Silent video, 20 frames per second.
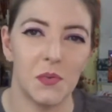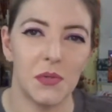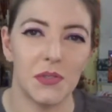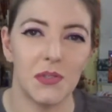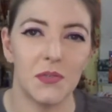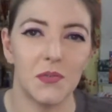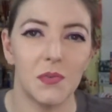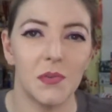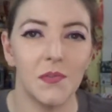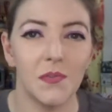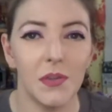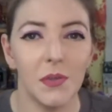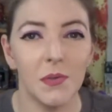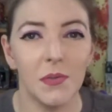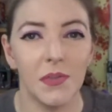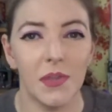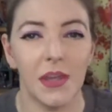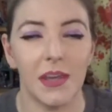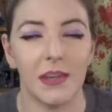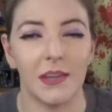was review
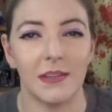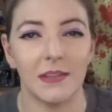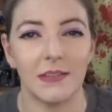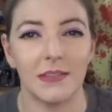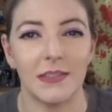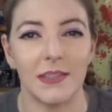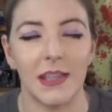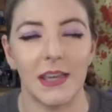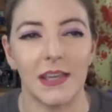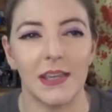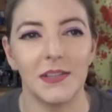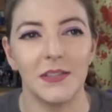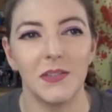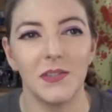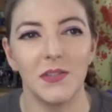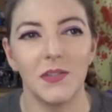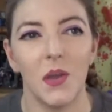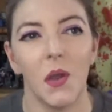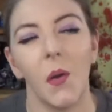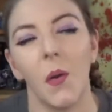things, like
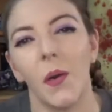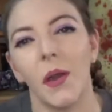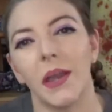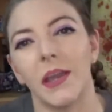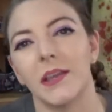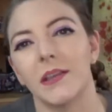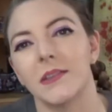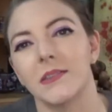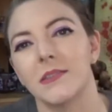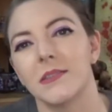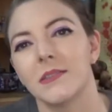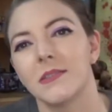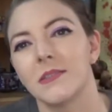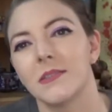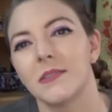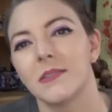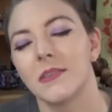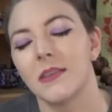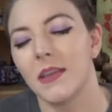toys.